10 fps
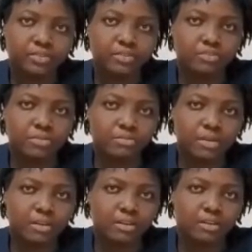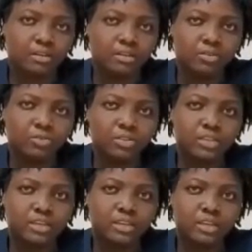Remember, we
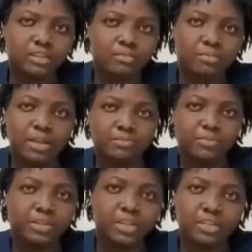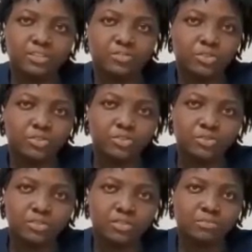said that the blood pressure is
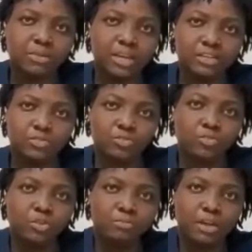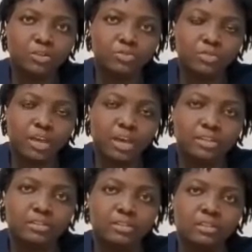reduced. The blood is not going back to the
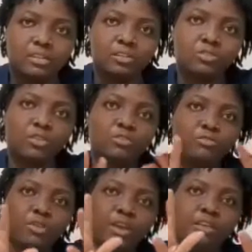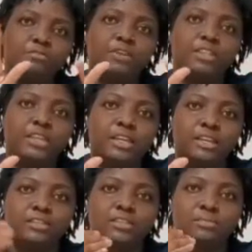heart. So if you elevate the
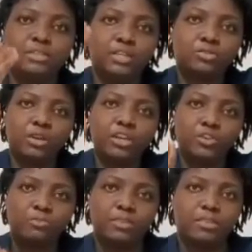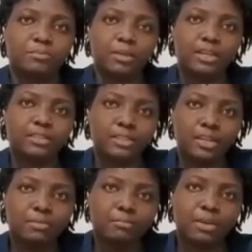legs, it means that you are helping the blood
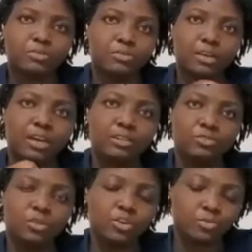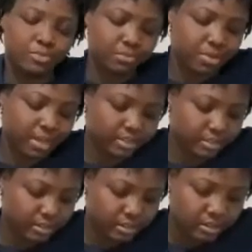come back to the heart to help
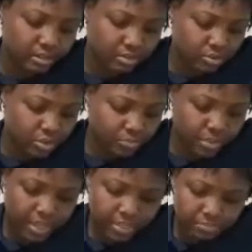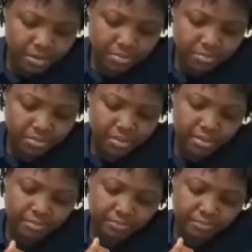the heart pump the